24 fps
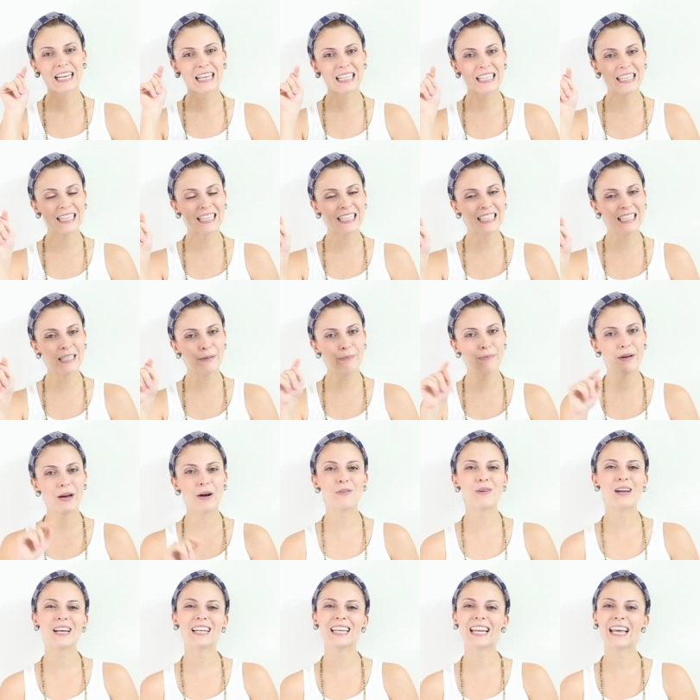clicking the
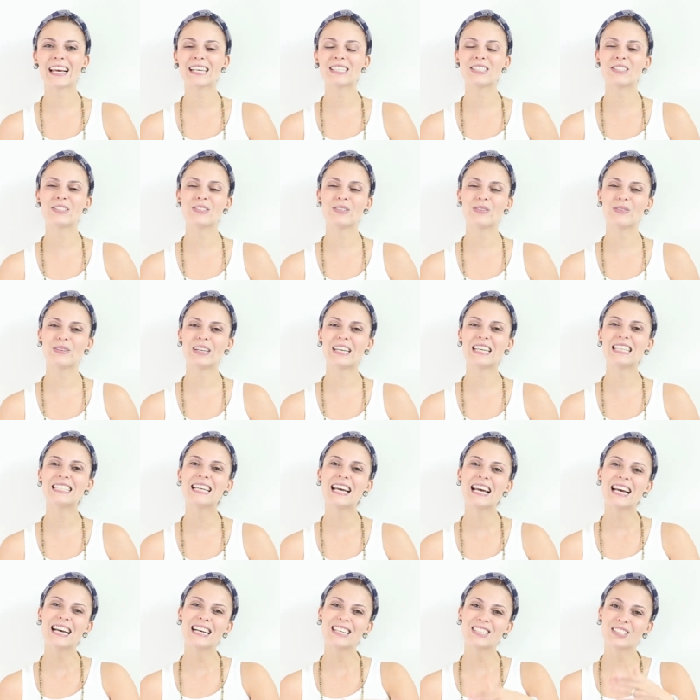bell right next to it
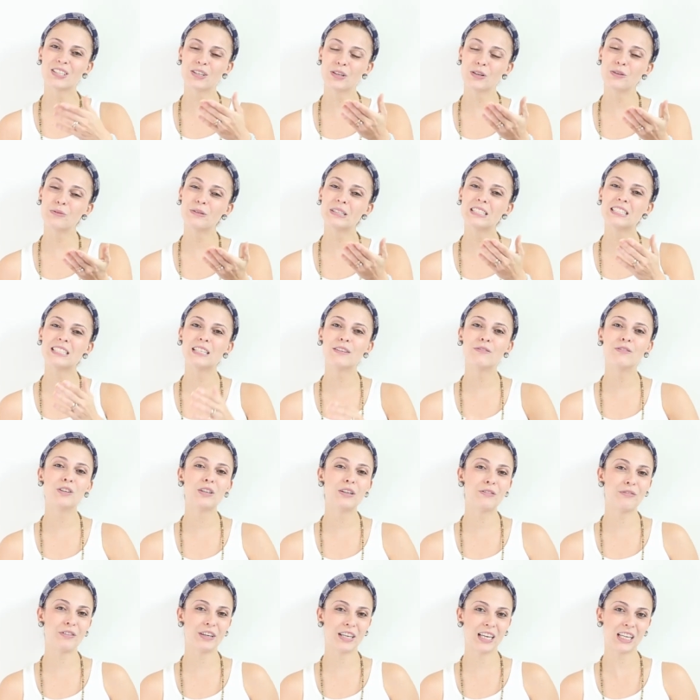so you receive
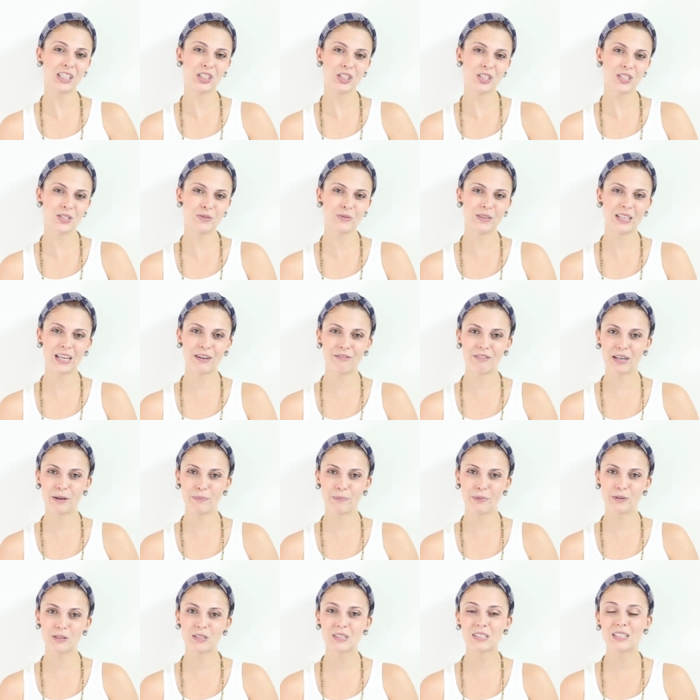notifications whenever I
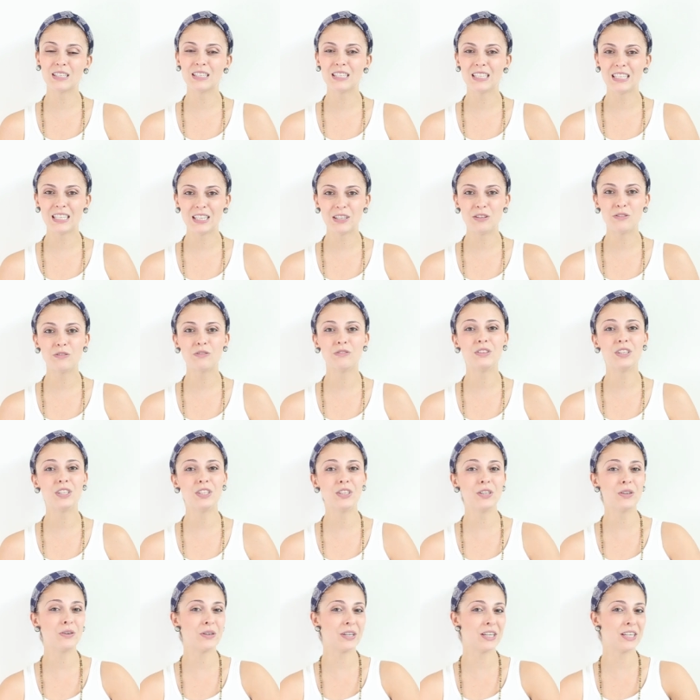post a new
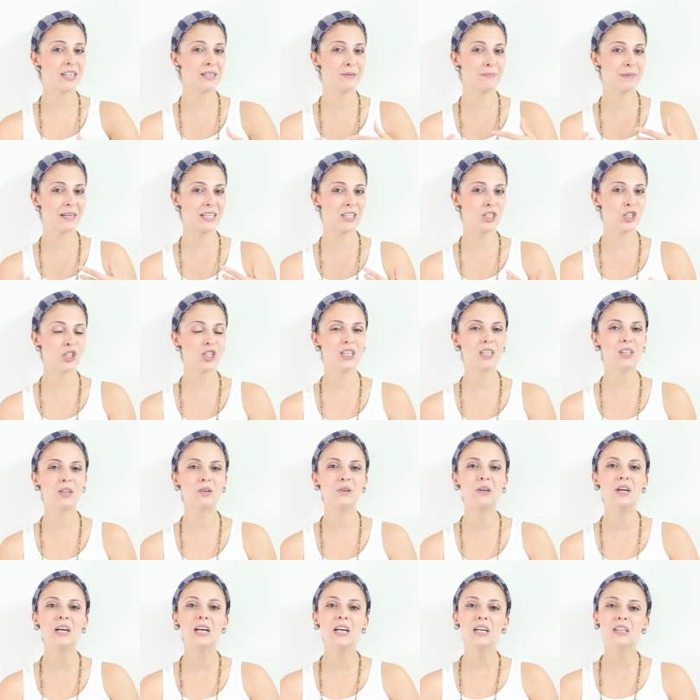video here in my
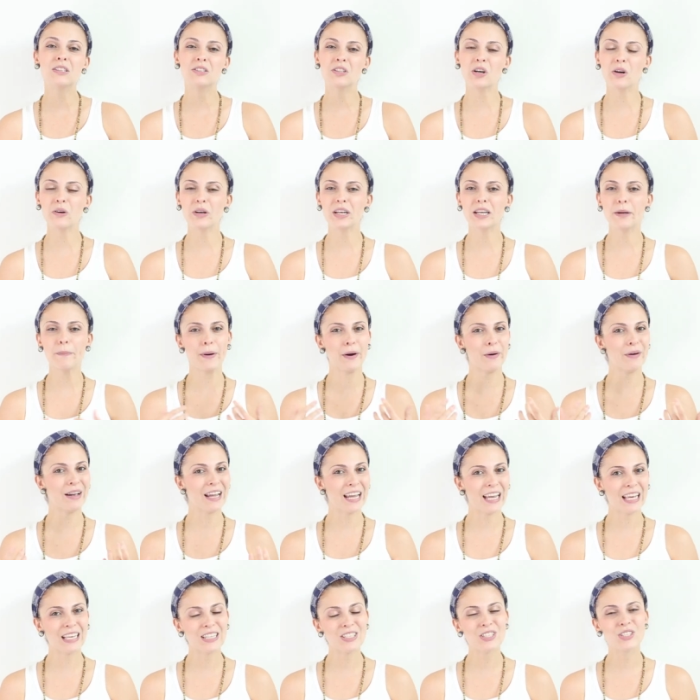channel talking about
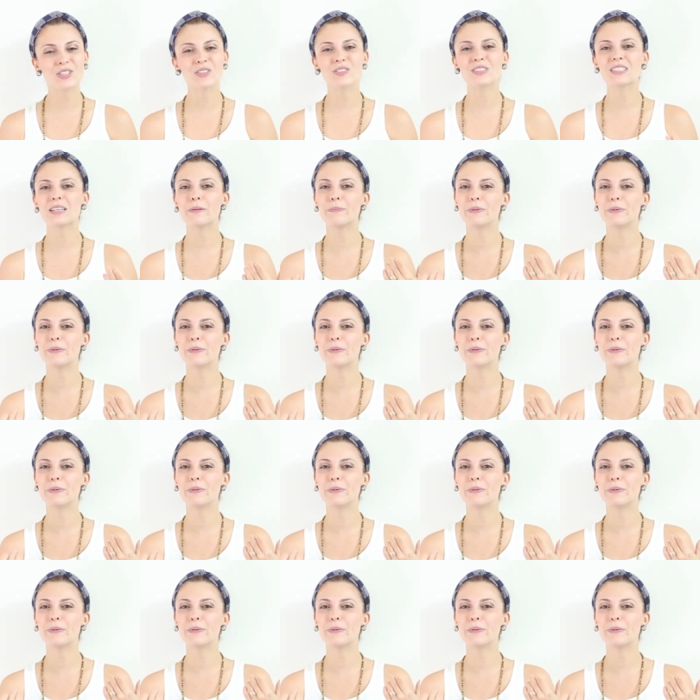angels,